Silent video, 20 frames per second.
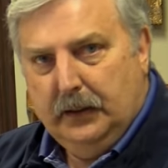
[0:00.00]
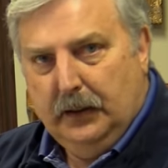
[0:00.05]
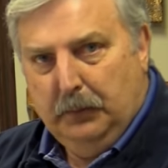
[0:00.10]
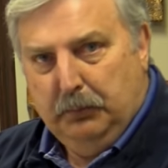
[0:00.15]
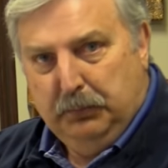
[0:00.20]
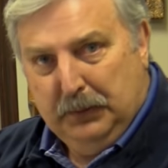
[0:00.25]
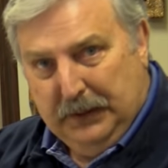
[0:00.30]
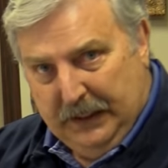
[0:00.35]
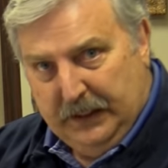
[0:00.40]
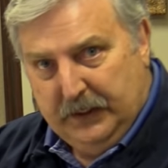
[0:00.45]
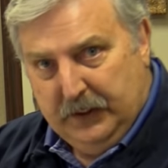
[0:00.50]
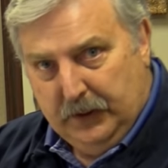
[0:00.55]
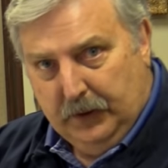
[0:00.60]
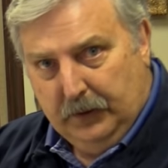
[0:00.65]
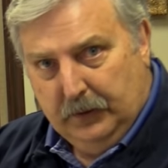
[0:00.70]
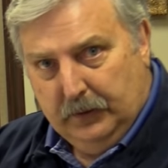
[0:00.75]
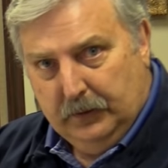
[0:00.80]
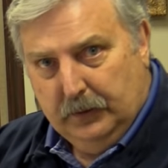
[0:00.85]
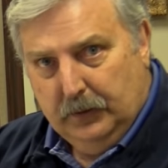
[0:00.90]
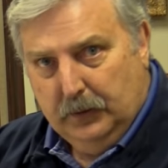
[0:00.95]
a
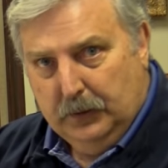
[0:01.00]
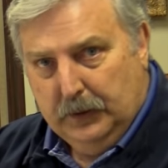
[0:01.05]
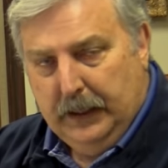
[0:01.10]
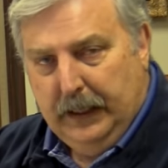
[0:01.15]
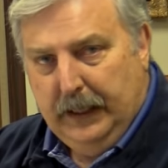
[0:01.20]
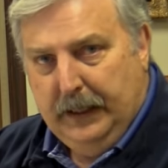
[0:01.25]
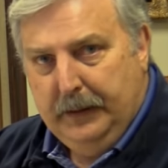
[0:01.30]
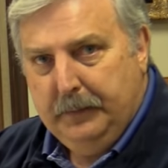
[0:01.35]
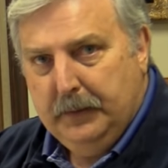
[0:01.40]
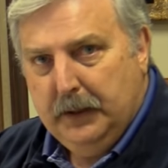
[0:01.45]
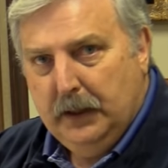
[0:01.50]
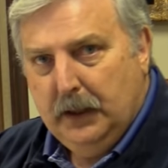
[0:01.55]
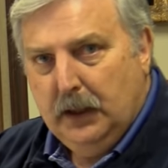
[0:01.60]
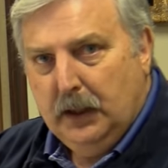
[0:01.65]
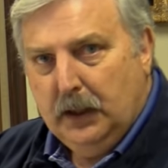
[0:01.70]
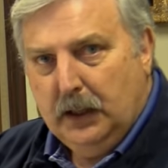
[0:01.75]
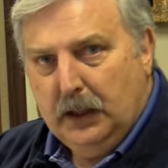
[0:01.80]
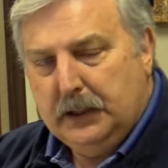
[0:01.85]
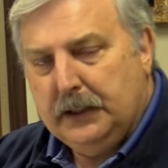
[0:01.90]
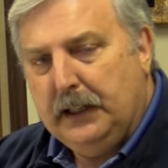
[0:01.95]
blender, okay?
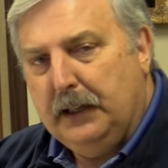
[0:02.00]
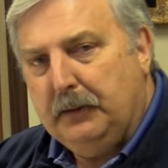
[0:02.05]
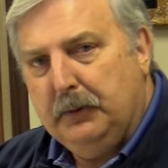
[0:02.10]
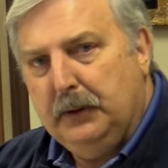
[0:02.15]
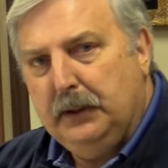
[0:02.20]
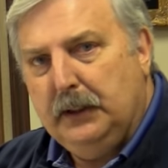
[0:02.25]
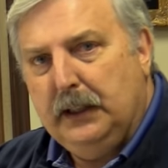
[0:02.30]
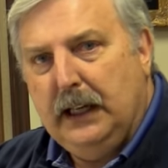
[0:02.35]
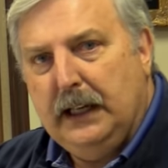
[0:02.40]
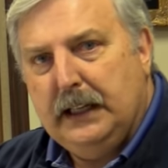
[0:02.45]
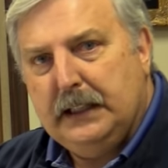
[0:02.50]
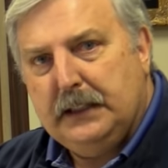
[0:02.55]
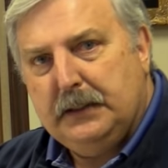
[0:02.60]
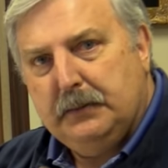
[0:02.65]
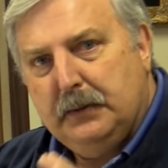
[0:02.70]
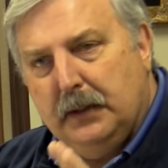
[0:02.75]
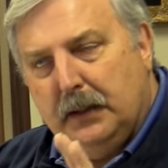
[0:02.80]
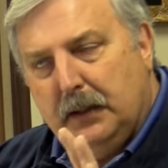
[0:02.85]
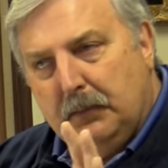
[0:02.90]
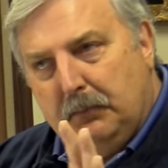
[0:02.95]
Because I
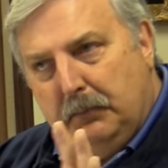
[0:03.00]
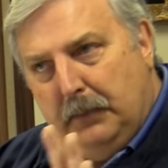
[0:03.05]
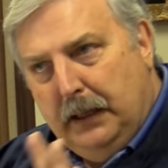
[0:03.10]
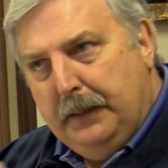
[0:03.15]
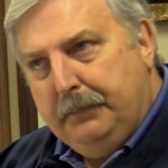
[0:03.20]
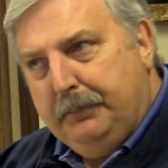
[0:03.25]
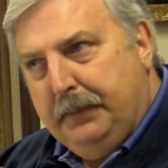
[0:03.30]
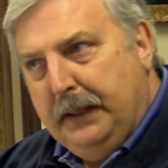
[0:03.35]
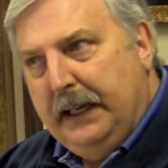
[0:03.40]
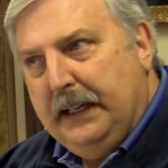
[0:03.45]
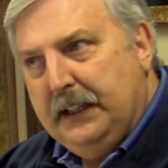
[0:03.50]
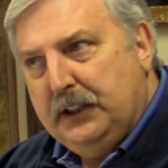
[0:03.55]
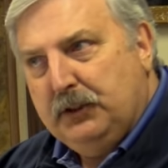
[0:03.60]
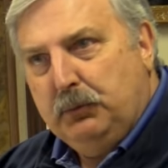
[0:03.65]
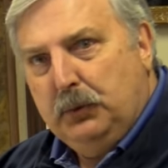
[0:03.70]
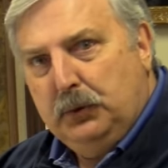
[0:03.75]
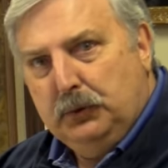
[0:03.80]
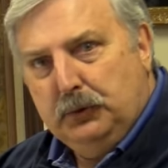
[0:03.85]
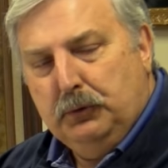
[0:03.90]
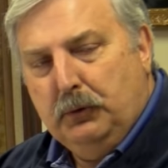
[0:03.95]
realize my
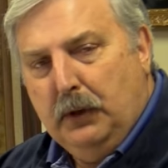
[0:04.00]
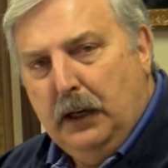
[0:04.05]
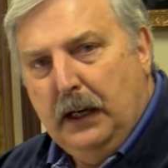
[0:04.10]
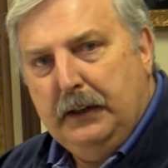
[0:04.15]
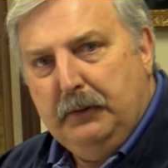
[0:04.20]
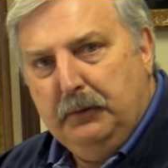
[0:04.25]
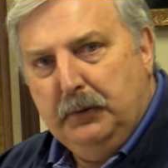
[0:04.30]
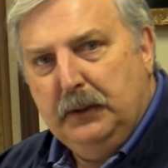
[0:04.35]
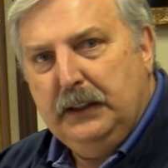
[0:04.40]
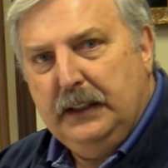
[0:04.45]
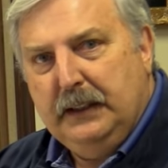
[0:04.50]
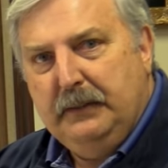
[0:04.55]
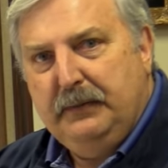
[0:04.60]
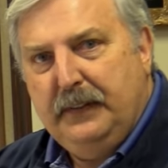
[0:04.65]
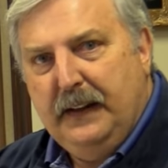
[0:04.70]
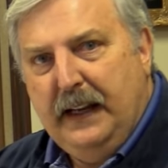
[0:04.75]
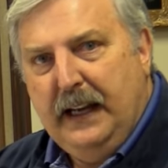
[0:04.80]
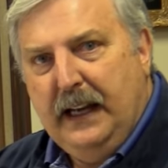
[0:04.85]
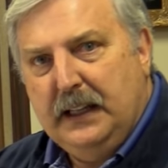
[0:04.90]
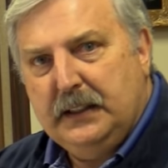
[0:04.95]
paints will dry really
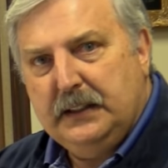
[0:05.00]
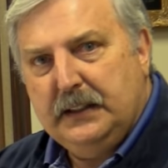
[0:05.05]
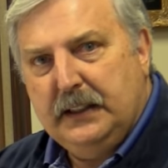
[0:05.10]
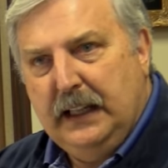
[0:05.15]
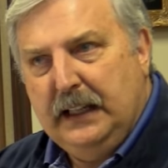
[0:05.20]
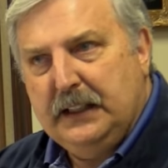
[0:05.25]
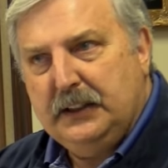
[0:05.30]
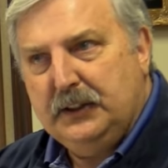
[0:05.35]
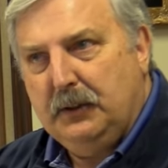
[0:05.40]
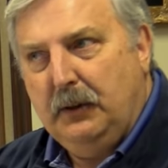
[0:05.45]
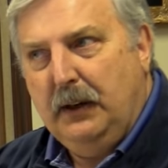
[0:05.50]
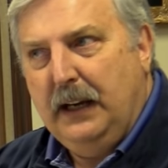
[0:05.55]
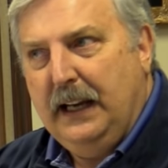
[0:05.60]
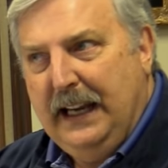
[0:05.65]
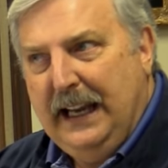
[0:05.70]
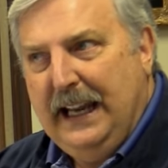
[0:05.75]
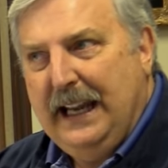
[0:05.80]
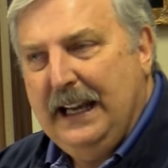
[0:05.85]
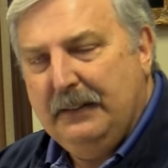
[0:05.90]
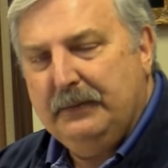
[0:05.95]
fast and so I
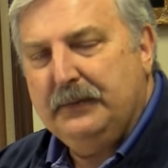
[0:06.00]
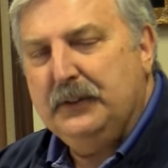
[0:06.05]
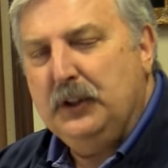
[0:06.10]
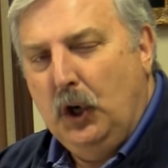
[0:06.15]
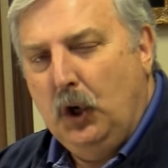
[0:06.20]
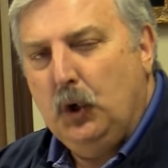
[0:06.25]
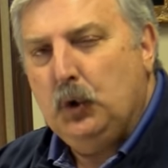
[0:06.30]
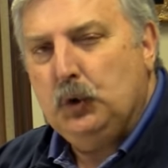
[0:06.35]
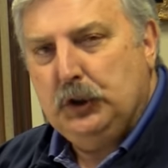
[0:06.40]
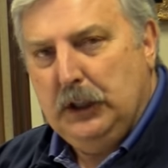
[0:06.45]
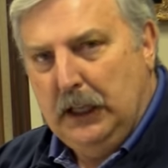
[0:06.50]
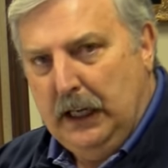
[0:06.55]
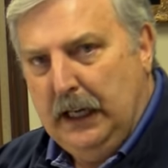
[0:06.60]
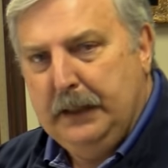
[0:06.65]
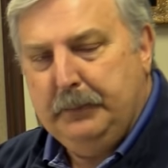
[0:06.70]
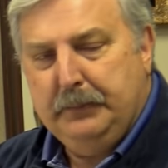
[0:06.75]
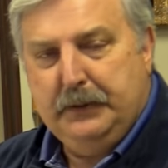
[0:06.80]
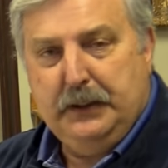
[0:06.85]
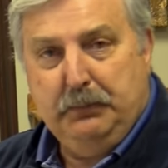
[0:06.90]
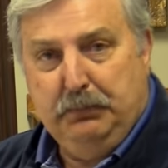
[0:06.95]
have no
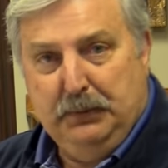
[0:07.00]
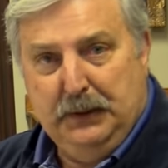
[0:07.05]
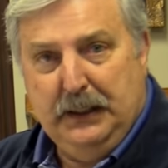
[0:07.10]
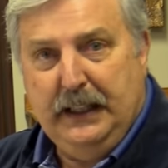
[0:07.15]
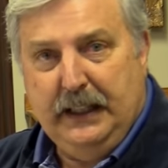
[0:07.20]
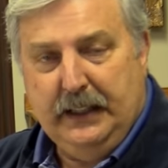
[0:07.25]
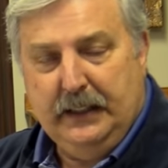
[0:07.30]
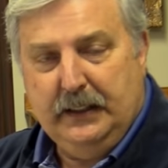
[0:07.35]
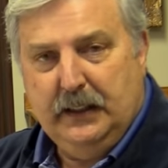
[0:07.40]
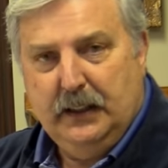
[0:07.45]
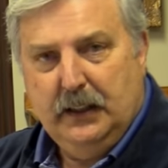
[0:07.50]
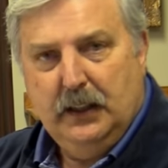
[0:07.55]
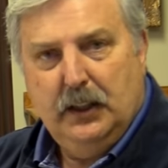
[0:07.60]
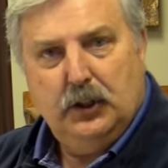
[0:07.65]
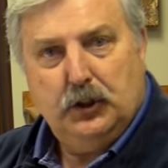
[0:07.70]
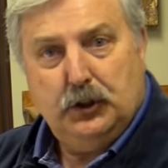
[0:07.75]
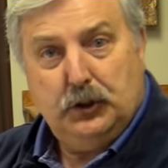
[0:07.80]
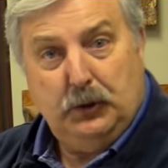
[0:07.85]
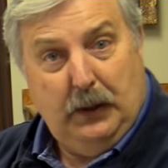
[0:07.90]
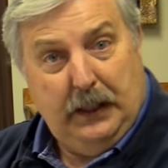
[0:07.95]
time to blend.
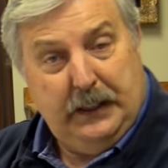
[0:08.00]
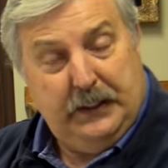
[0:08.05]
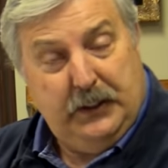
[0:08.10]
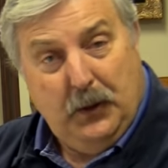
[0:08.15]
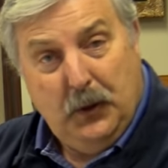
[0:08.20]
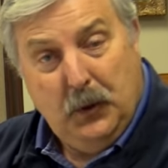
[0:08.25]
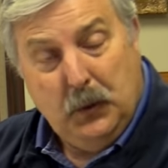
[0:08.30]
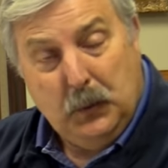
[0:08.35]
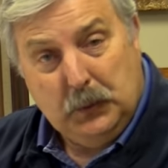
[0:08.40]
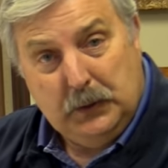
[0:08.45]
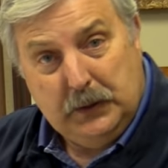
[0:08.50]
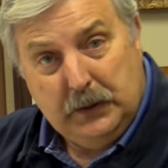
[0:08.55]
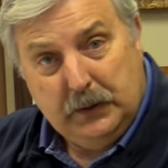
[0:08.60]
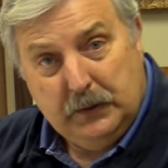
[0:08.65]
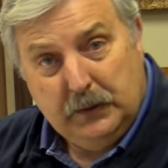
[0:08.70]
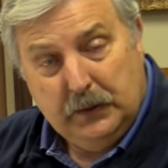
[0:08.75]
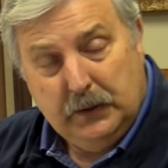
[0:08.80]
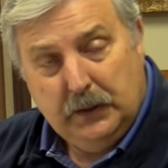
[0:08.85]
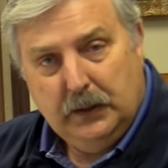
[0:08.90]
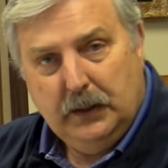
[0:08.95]
So I don't.
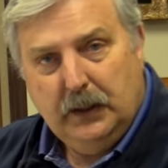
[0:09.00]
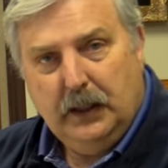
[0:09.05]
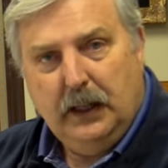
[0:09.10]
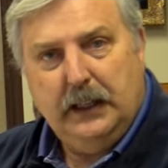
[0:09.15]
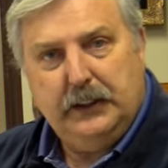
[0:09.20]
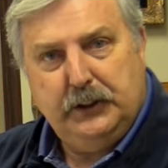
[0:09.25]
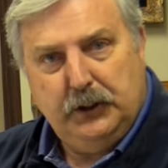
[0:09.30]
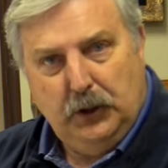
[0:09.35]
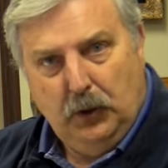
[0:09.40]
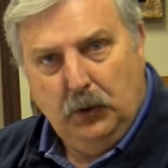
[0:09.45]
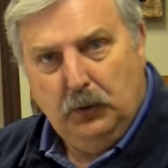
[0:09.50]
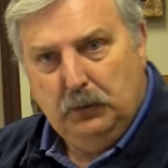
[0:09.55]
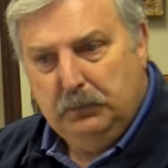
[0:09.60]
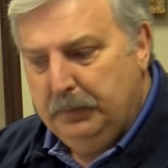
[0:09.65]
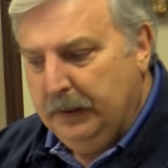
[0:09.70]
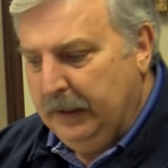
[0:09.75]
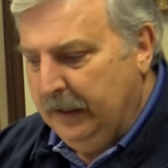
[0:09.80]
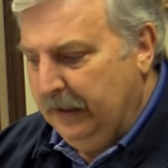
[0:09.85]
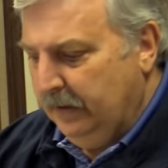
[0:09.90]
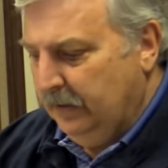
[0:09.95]
I tone
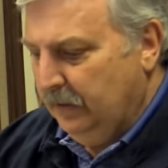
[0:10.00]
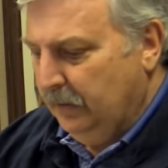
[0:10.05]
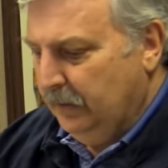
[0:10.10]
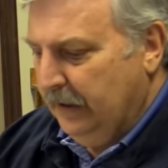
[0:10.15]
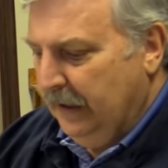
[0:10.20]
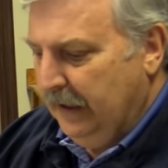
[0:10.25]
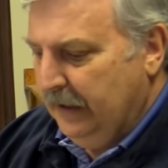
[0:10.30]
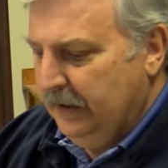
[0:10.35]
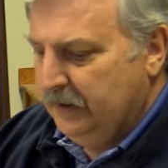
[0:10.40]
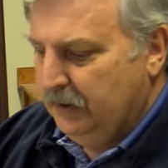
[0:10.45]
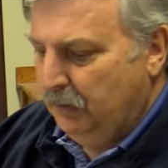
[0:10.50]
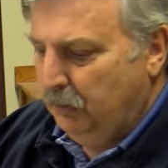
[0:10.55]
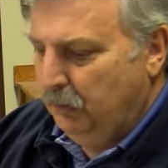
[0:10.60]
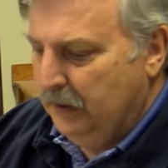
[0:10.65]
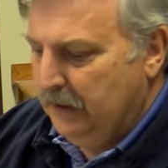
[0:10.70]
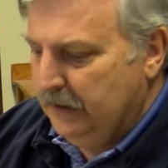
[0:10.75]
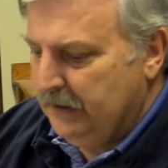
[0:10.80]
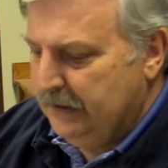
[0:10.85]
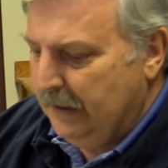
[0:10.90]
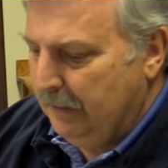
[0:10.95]
paint, okay? So
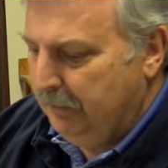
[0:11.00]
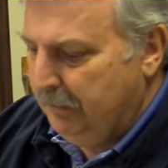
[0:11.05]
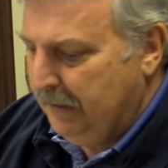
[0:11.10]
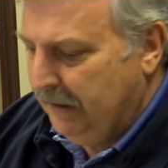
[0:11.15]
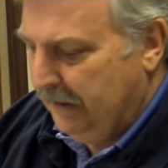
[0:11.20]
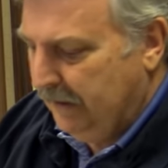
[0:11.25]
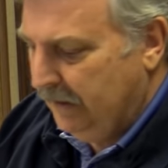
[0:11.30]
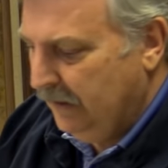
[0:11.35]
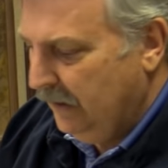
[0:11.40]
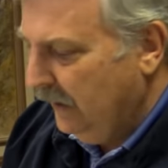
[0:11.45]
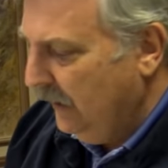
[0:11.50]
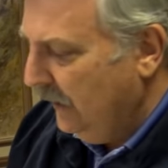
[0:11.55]
what does that mean?